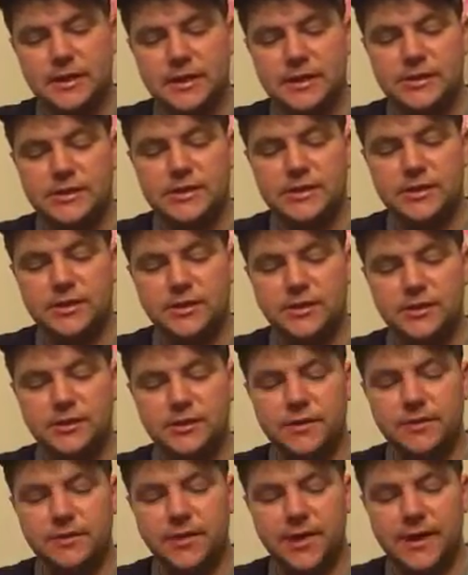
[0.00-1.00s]
Each year,
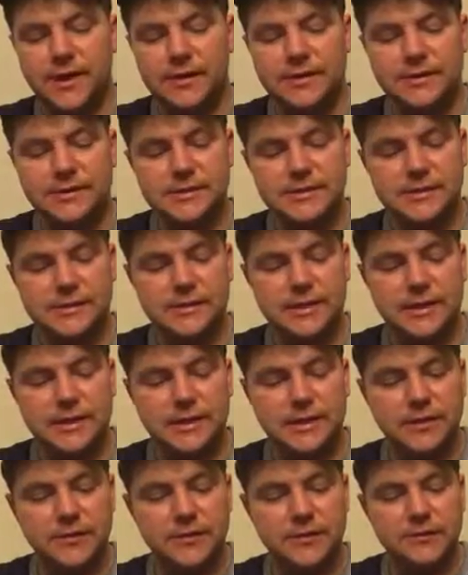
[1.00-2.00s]
the Bagginses
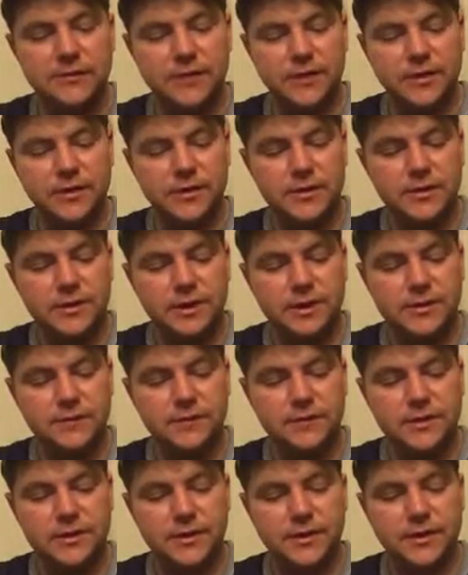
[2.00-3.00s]
had given very
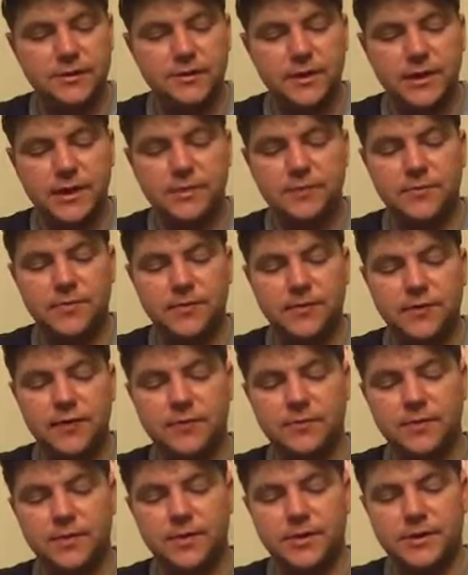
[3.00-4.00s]
lively combined
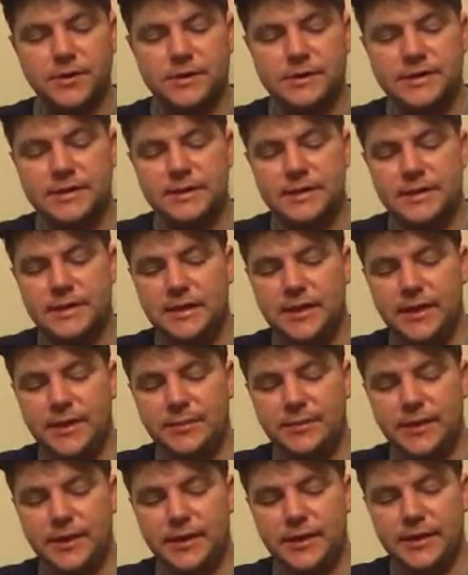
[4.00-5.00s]
birthday parties
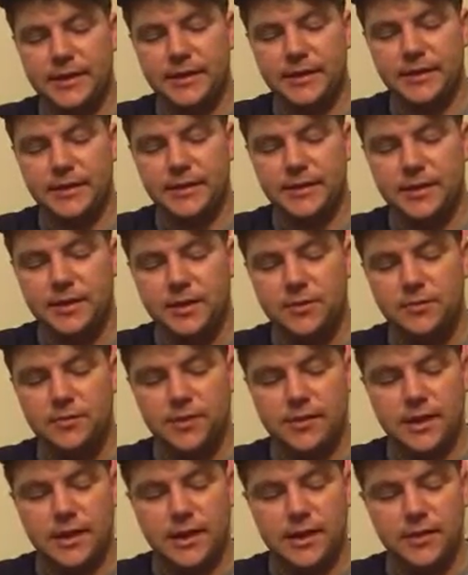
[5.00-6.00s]
at Bag End,
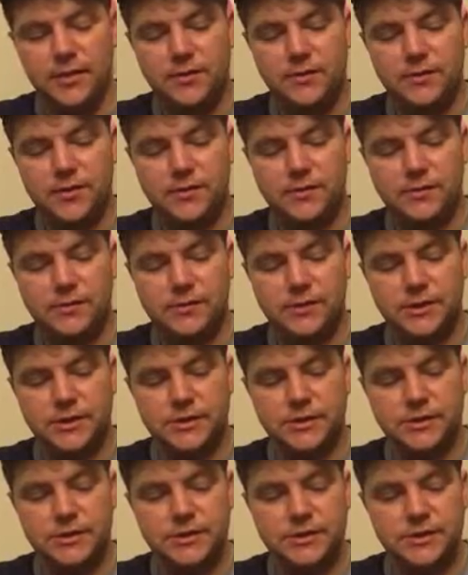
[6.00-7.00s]
but now it was
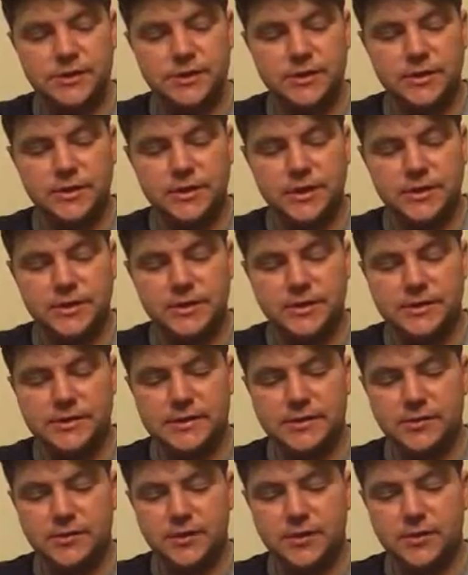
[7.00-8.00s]
understood that
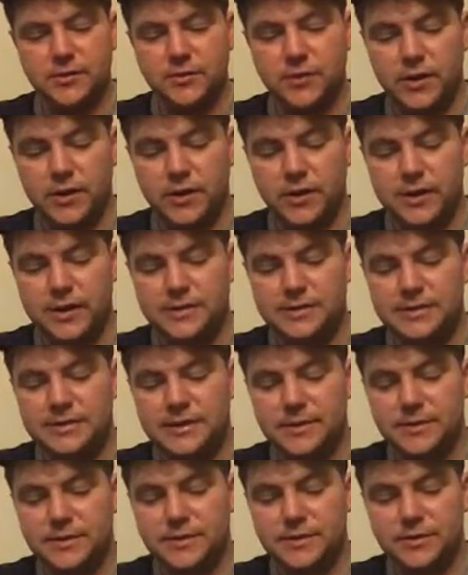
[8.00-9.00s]
something quite
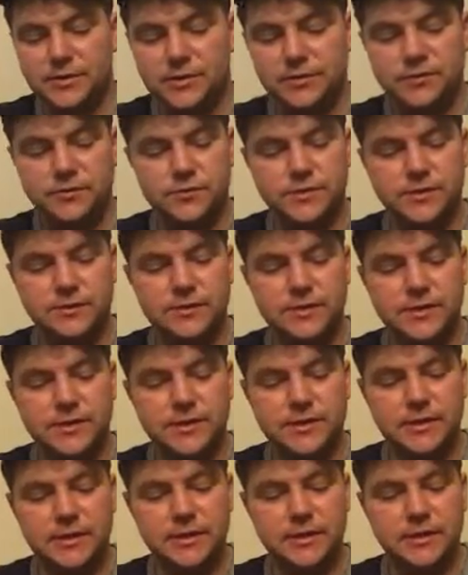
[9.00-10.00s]
exceptional was
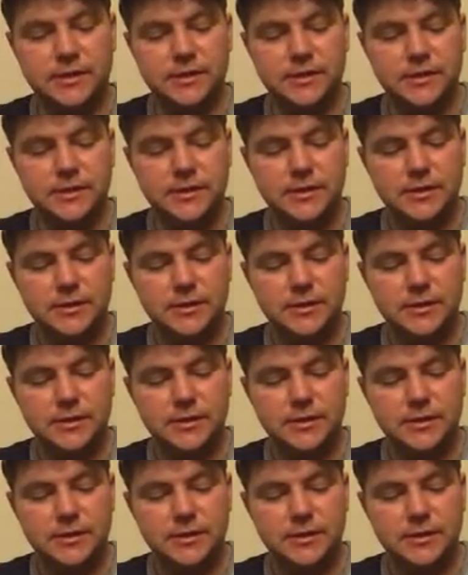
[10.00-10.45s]
beginning